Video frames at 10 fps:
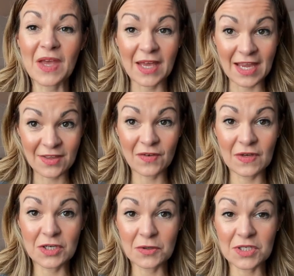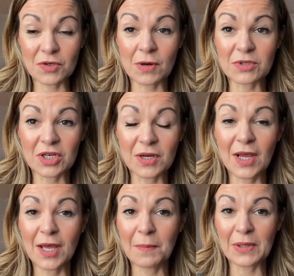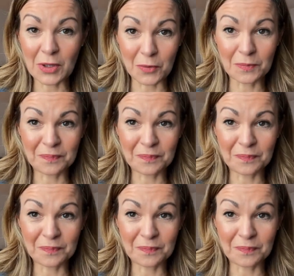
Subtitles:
in the video description below.